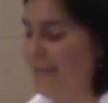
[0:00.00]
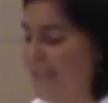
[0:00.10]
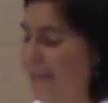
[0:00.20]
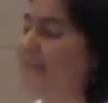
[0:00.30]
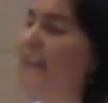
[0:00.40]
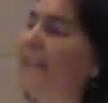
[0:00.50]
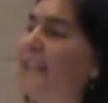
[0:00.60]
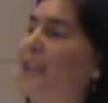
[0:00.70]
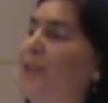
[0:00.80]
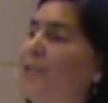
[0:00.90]
that became
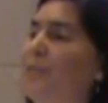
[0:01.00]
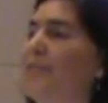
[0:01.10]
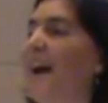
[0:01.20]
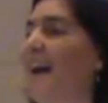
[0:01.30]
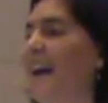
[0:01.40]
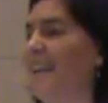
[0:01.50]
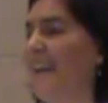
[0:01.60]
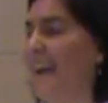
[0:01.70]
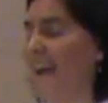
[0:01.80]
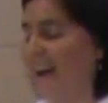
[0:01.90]
very close with Anna
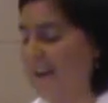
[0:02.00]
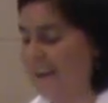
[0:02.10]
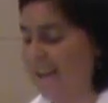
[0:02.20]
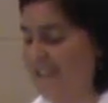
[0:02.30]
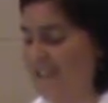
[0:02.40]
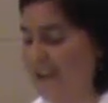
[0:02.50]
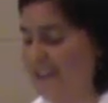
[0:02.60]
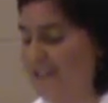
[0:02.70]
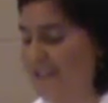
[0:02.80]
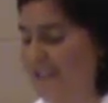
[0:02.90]
and
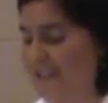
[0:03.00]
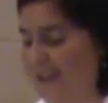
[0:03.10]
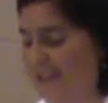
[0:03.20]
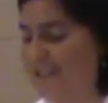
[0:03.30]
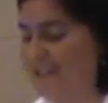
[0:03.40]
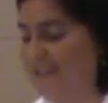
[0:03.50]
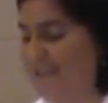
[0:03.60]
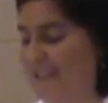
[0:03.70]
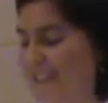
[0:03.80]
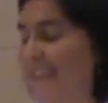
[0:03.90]
Jan
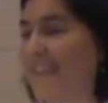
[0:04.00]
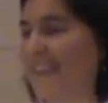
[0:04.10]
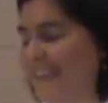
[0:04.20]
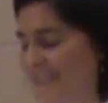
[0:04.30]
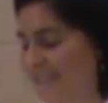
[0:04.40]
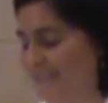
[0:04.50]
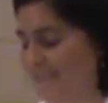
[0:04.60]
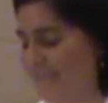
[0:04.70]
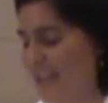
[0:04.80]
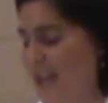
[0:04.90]
Deuce and their kids,
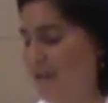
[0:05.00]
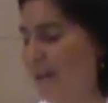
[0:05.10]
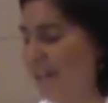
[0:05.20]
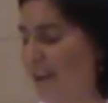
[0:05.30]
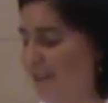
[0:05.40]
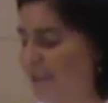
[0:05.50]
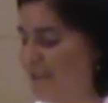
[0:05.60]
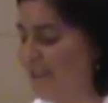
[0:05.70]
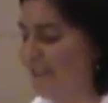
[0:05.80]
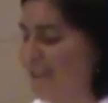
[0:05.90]
while Jan was
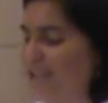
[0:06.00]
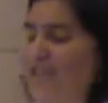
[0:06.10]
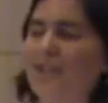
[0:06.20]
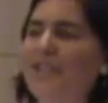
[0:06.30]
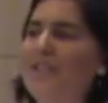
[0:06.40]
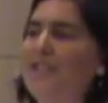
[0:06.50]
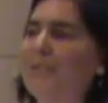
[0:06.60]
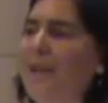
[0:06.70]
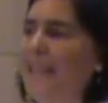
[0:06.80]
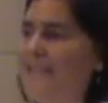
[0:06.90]
serving our church
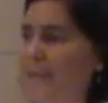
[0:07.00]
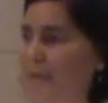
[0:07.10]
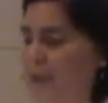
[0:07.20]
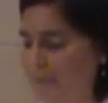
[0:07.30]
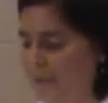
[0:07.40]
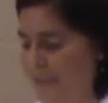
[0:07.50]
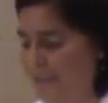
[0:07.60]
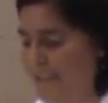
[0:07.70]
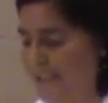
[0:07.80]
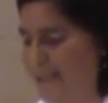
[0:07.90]
and Cimarron
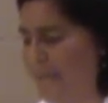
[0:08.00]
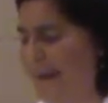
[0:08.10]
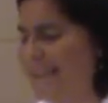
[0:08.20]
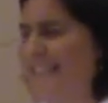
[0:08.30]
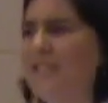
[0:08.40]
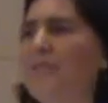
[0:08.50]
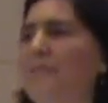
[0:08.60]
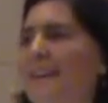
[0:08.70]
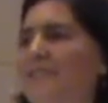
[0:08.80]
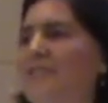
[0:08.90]
Presbyterian back in
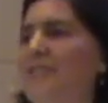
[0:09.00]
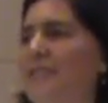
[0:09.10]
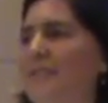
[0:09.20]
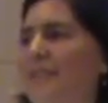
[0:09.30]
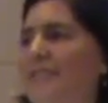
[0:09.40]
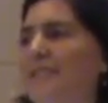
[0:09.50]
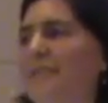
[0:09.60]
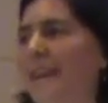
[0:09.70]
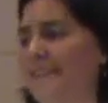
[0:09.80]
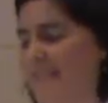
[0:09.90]
2002 and
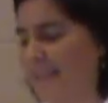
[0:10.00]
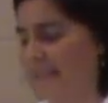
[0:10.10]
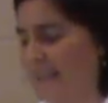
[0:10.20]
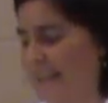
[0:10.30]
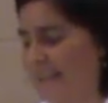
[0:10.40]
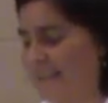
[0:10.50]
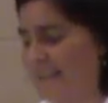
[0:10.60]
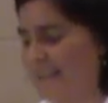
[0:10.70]
2003.